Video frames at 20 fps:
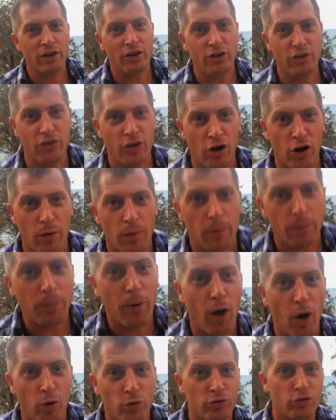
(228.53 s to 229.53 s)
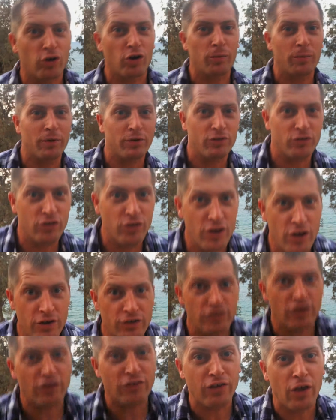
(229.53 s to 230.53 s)
here to talk about Paul, we're talking about
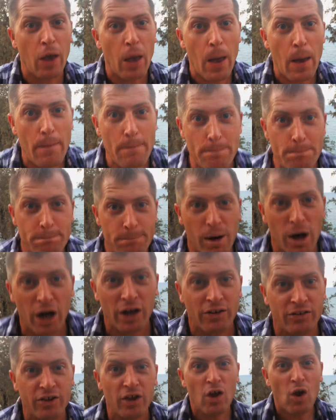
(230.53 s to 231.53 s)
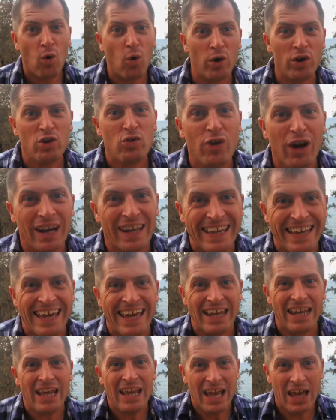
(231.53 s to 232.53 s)
Jesus, but what you gotta
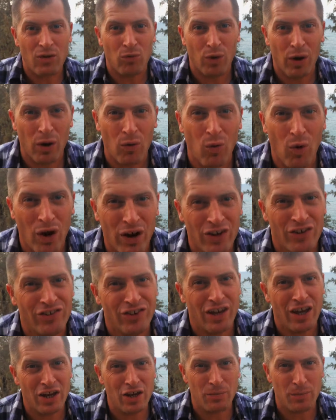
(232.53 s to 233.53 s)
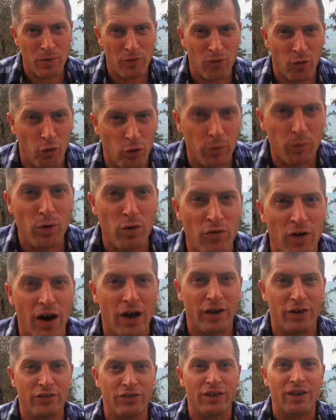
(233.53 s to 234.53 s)
get and what I wanna say to you before we move
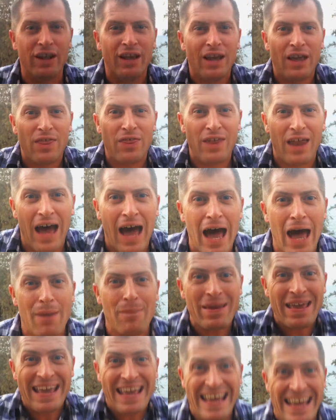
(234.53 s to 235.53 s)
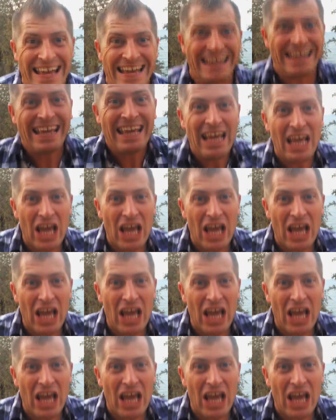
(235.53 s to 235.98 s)
on is that I'm in